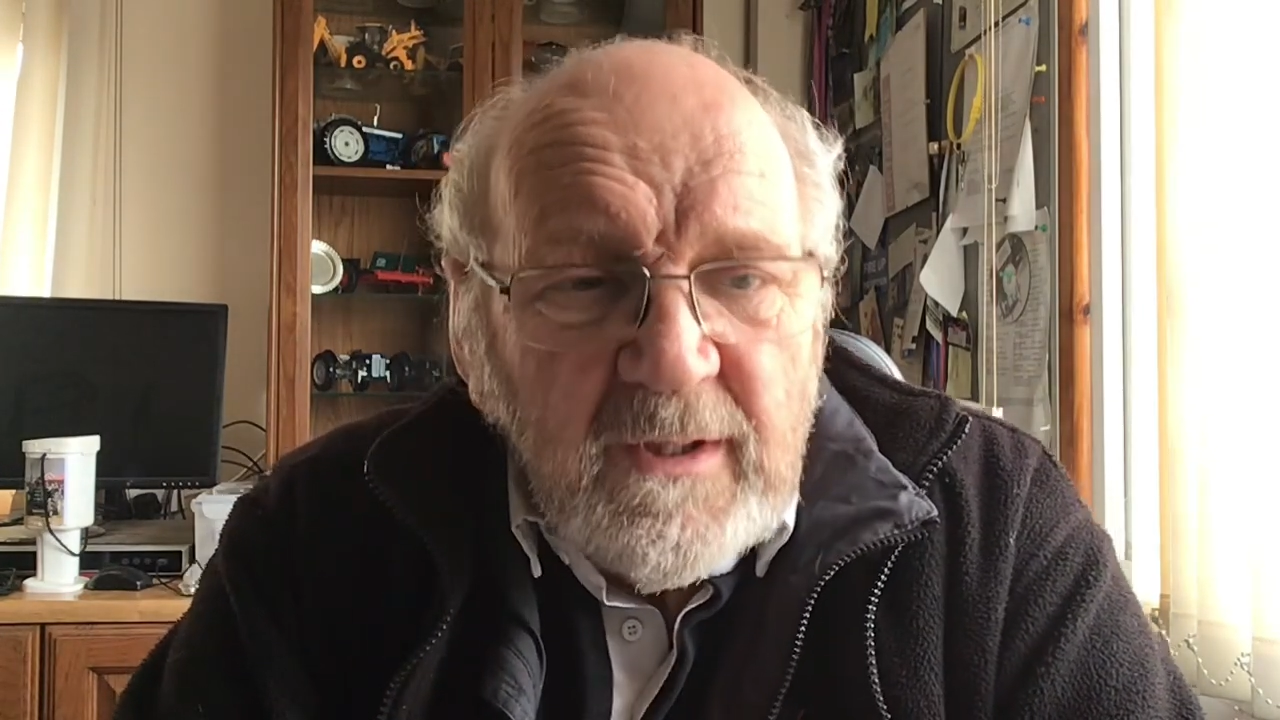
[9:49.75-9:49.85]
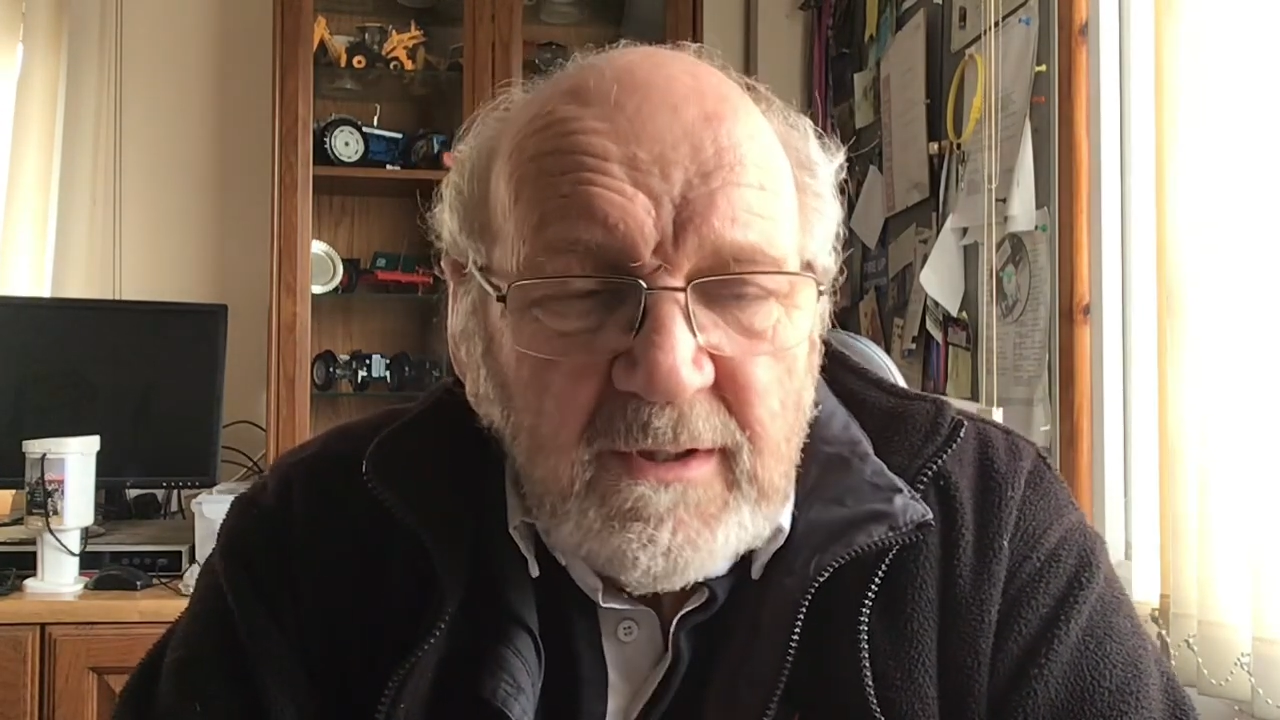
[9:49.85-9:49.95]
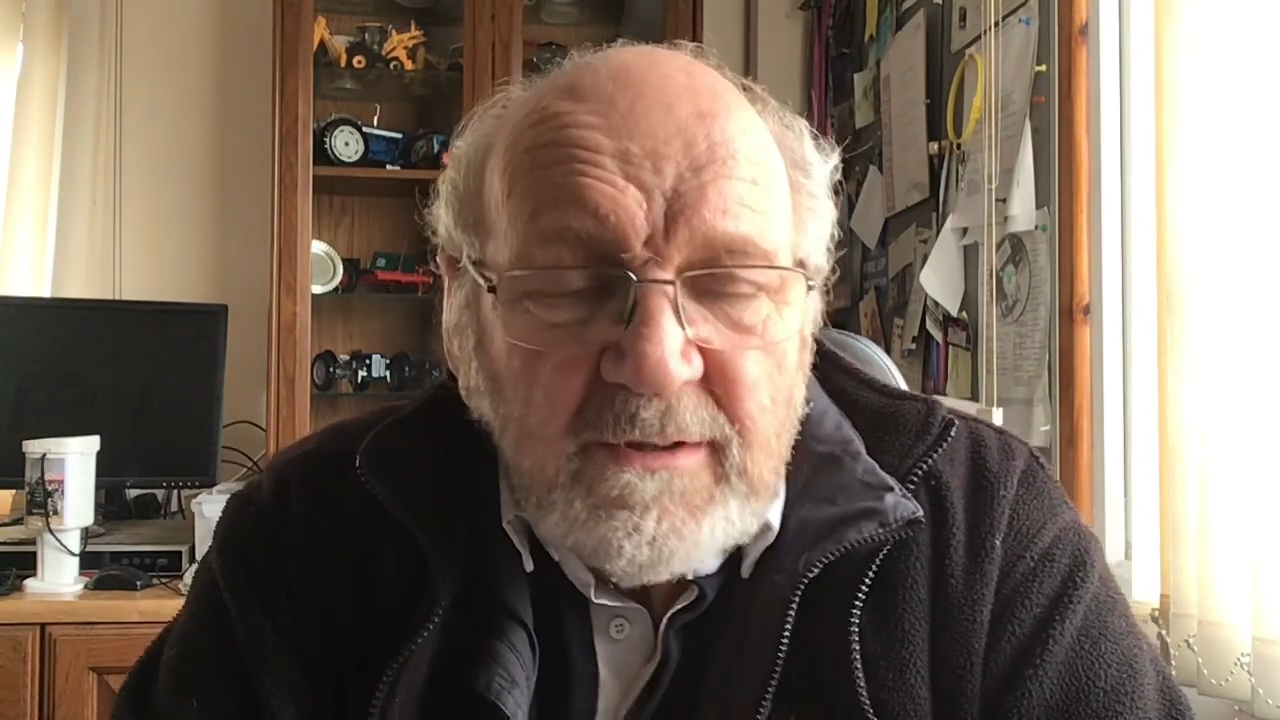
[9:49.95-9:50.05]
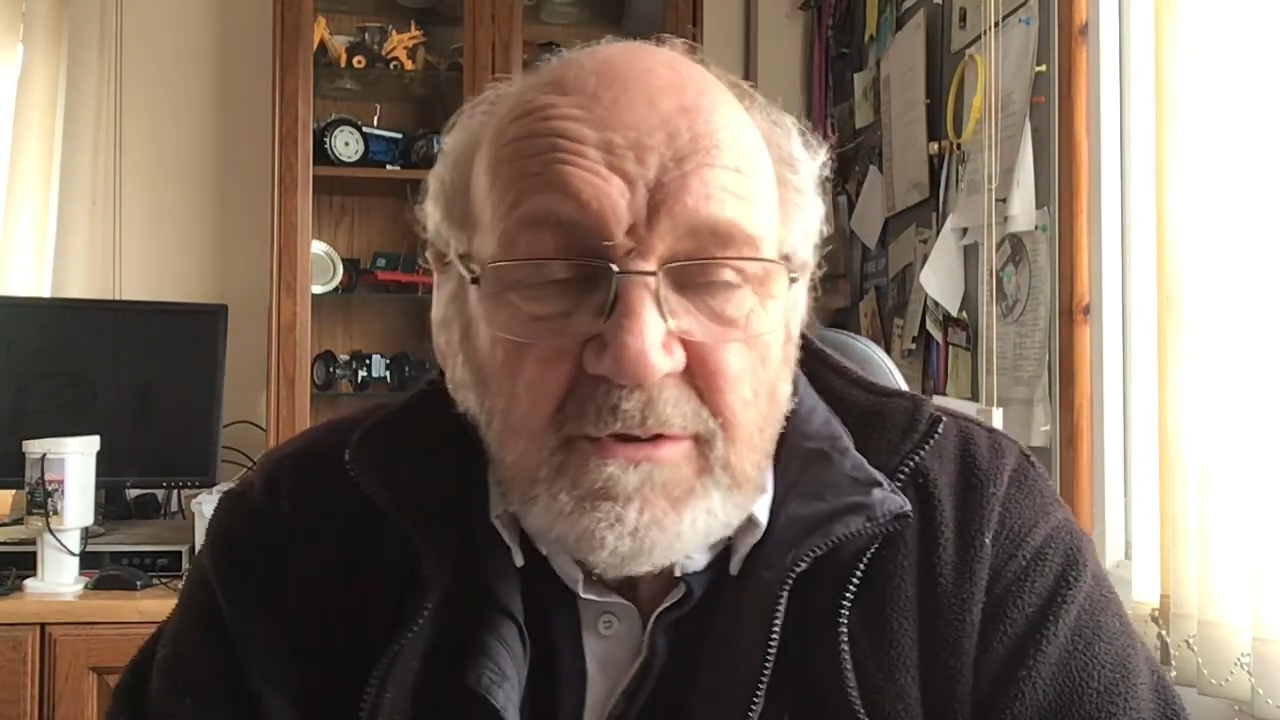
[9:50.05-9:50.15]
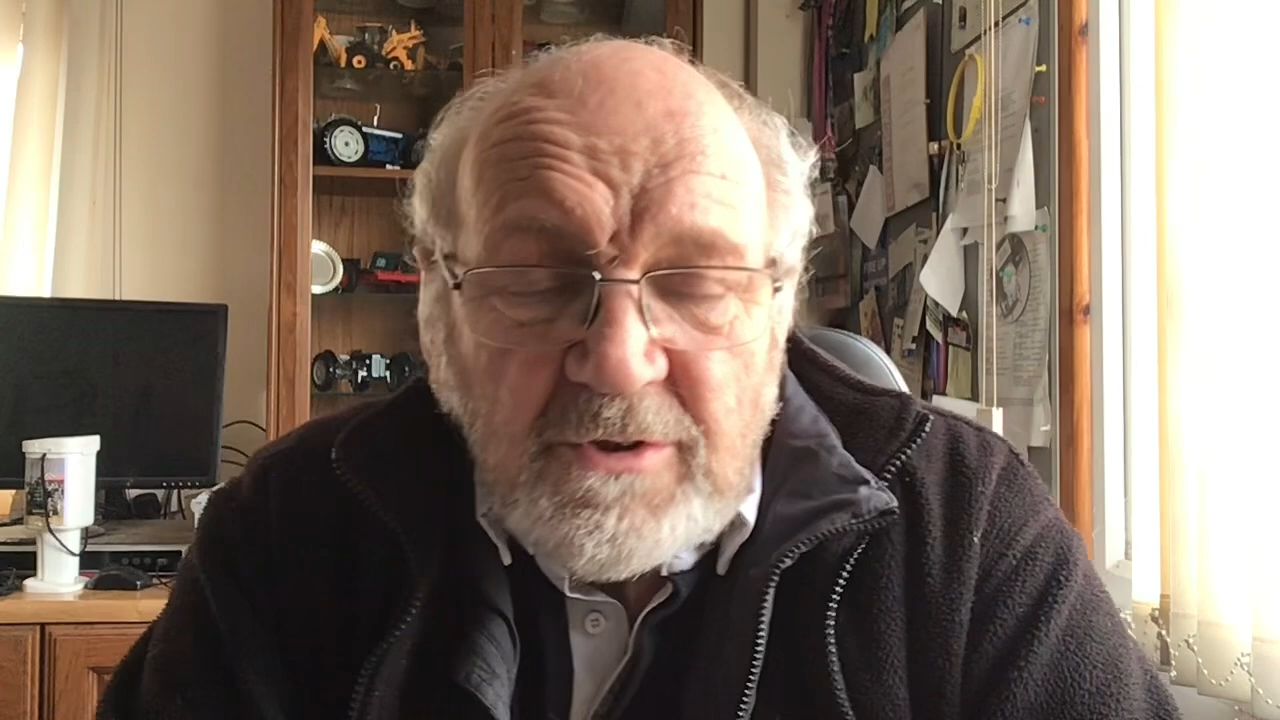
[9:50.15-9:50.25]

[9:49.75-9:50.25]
it does